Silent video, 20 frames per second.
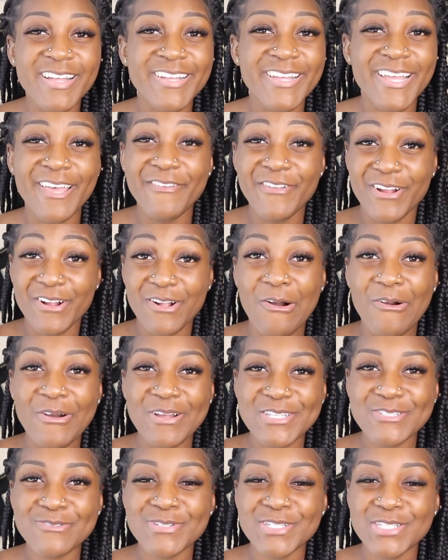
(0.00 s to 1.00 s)
If you're
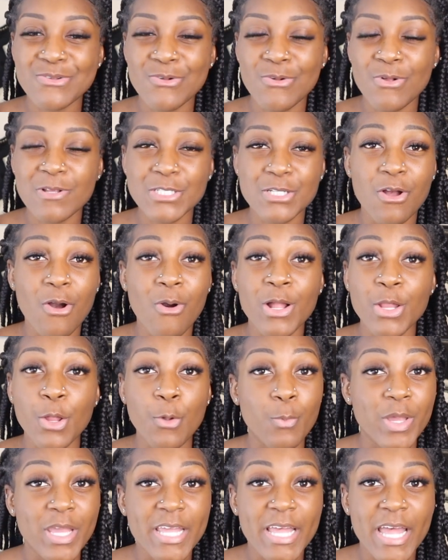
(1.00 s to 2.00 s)
going to a school, go on a
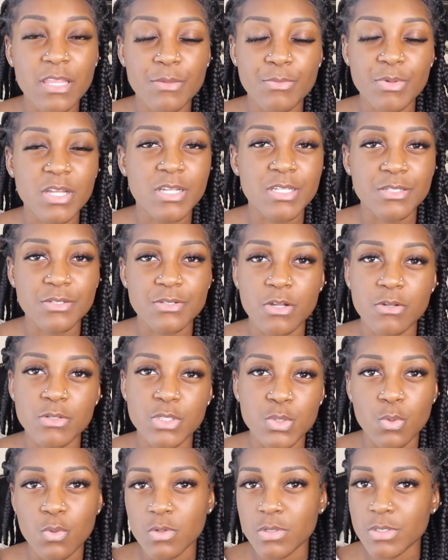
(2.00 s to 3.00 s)
weekend, because you know
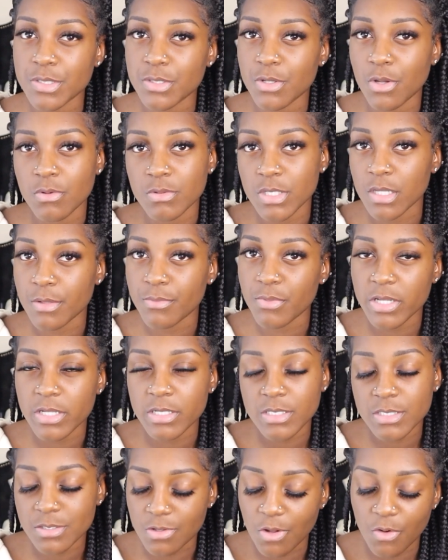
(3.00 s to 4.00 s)
schools don't take
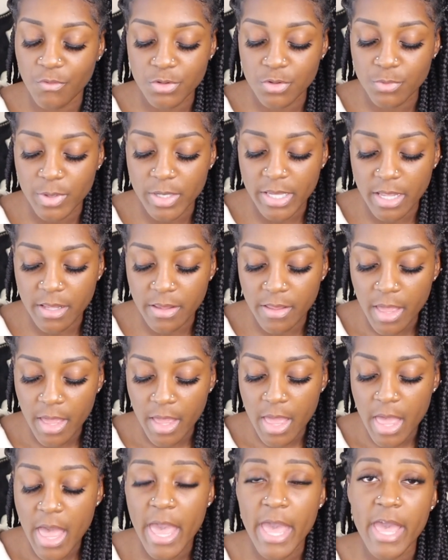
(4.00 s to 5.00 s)
place over the weekend
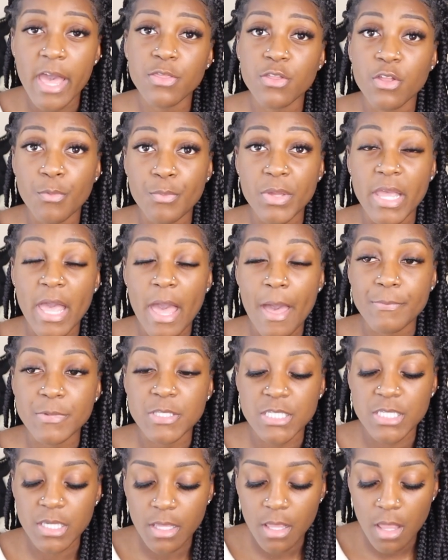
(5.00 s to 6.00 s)
and they'll be
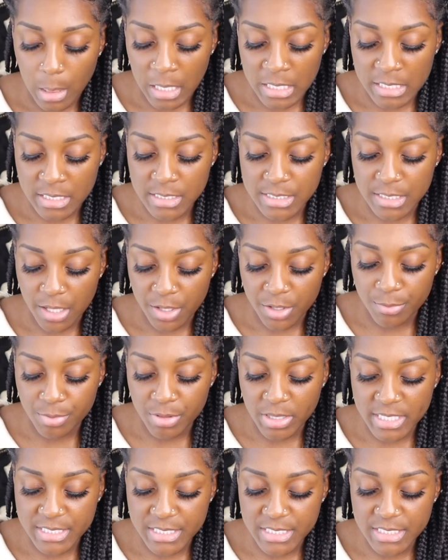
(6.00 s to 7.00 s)
empty. A lot of these other
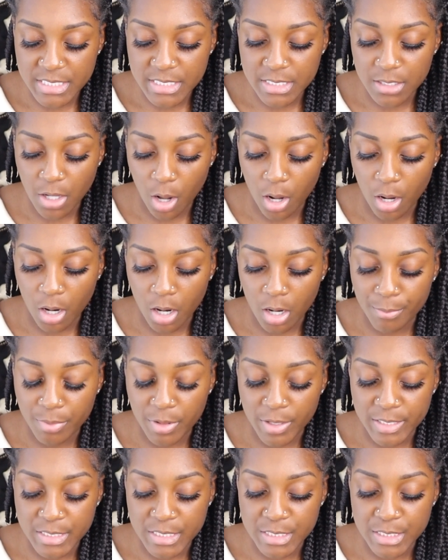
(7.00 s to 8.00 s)
places are
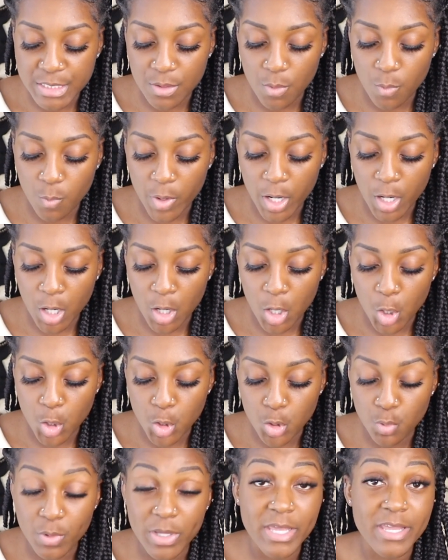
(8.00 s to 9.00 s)
places where
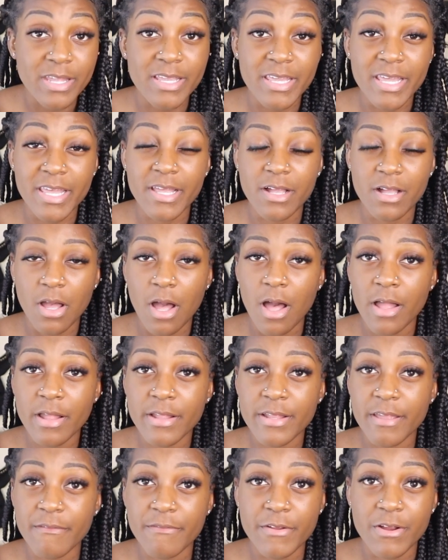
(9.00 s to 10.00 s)
you can get
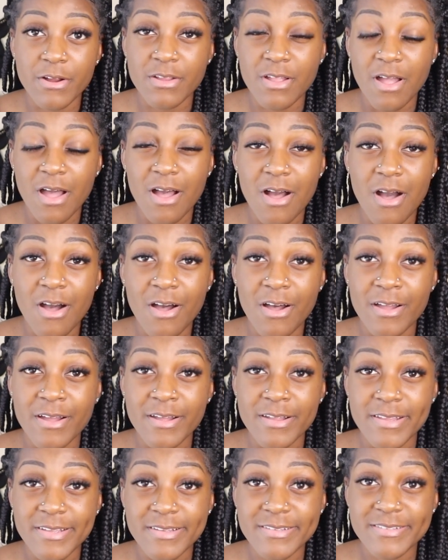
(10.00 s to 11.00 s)
got if you're not
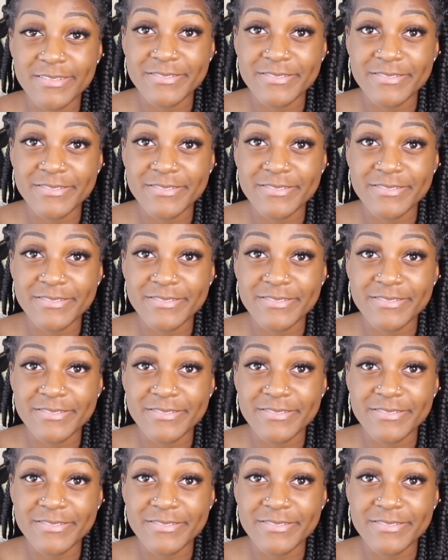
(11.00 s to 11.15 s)
on